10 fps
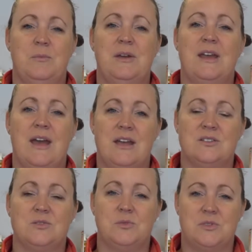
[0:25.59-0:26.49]
but cats
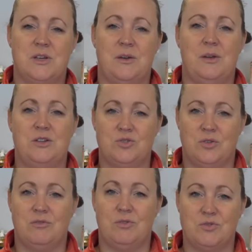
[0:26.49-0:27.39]
also enjoy
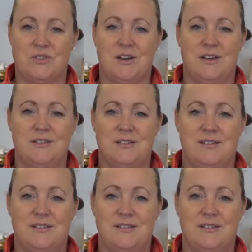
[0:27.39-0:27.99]
a raw diet.